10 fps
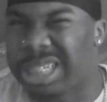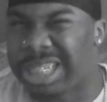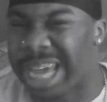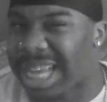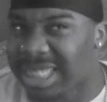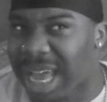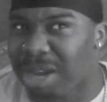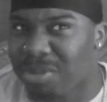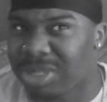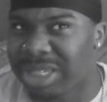guess I
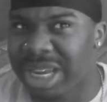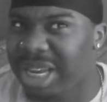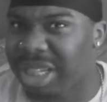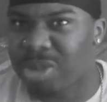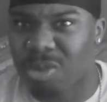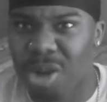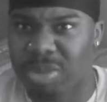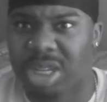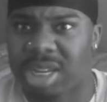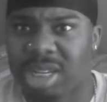don't see anything wrong
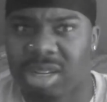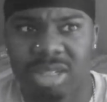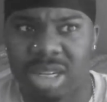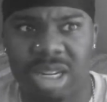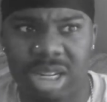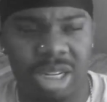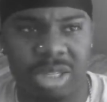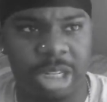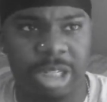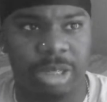with that. You know what I'm saying?
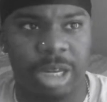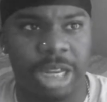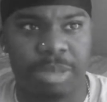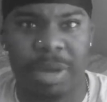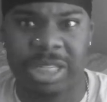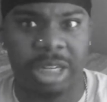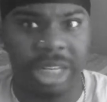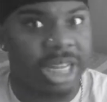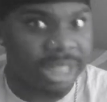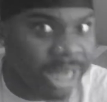Because it's
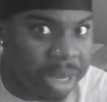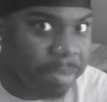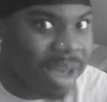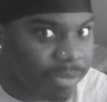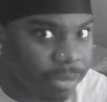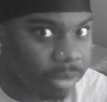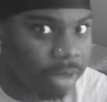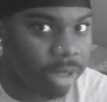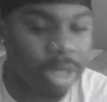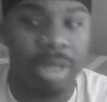basically a team effort.
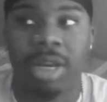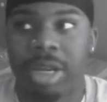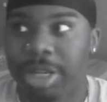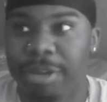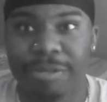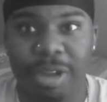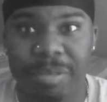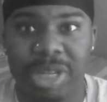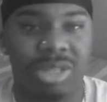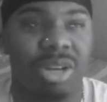You feel
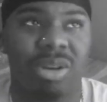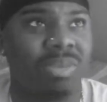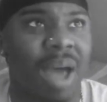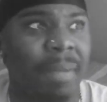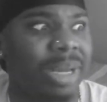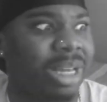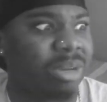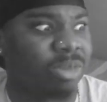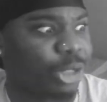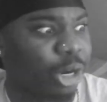me? So, I
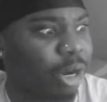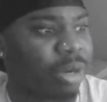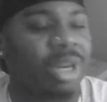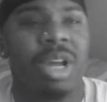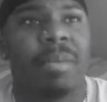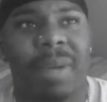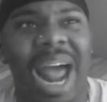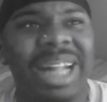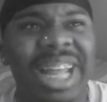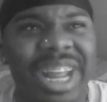mean, sure. But
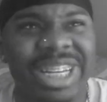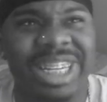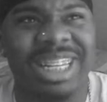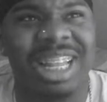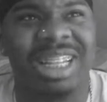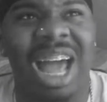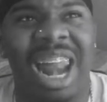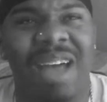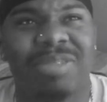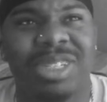I think it's just the
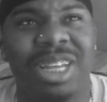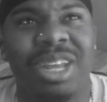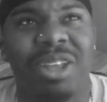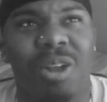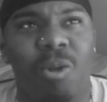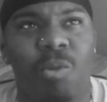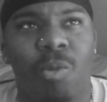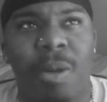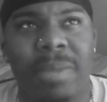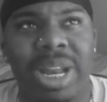thought of seeing your
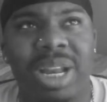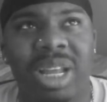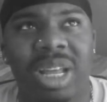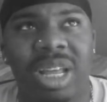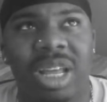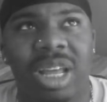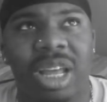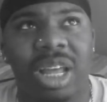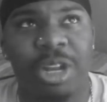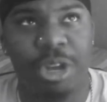woman
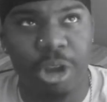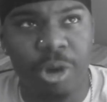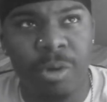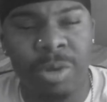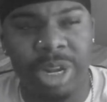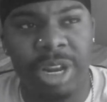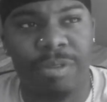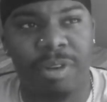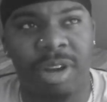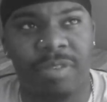nude in
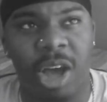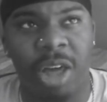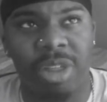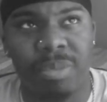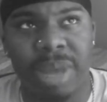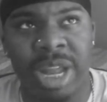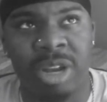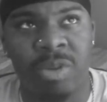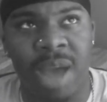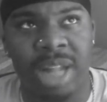front of other men
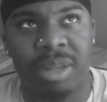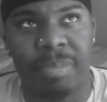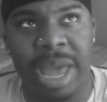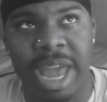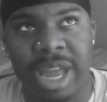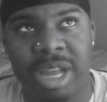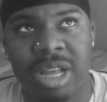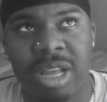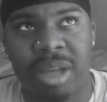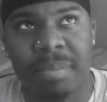who had to pay.
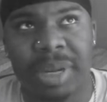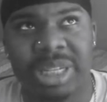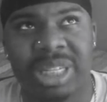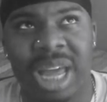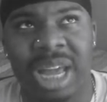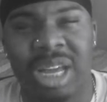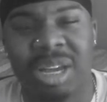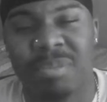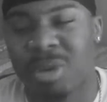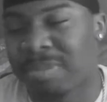But it's like,
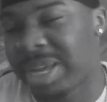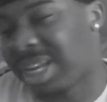come on, man.